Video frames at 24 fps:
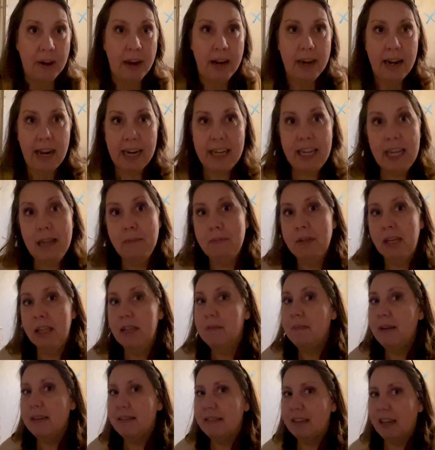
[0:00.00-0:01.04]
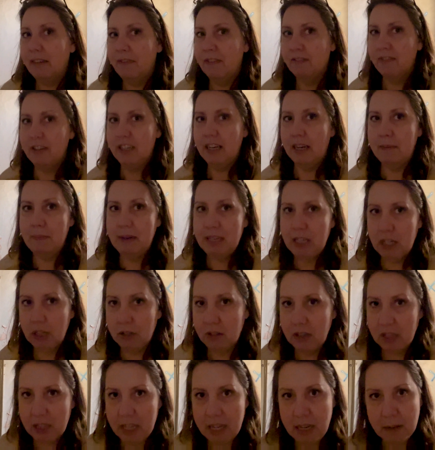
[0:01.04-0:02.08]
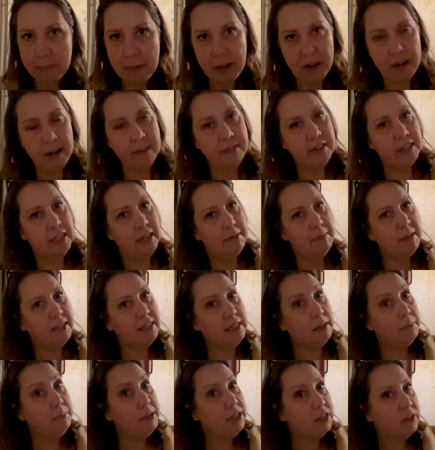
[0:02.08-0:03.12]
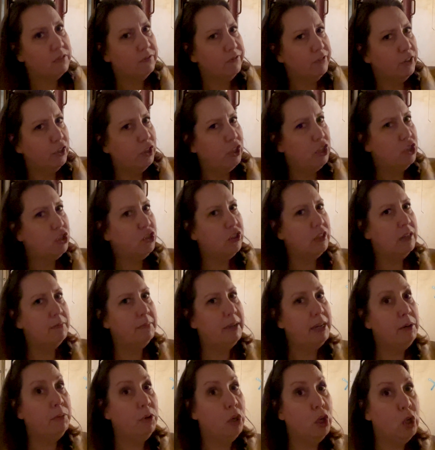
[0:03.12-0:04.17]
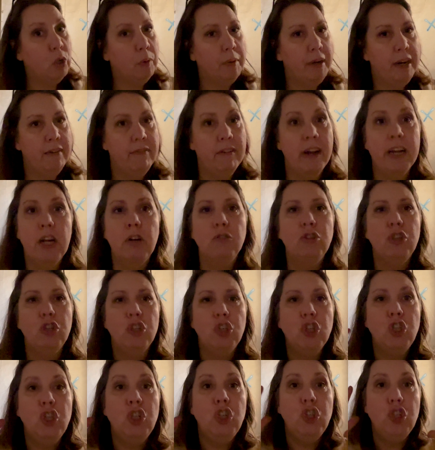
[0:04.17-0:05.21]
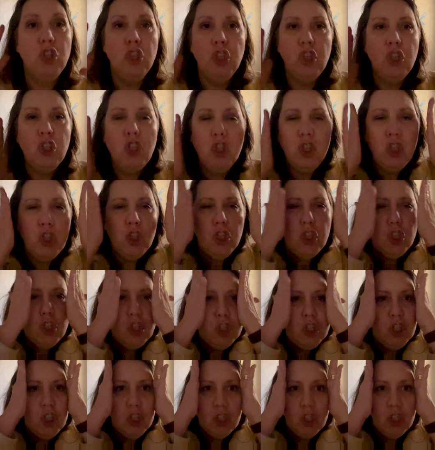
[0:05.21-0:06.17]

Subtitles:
And I keep telling myself every time I start to think about it, every time I see a piece of furniture that might work or whatever, I go, shh, shh, shh, shh, shh, shh.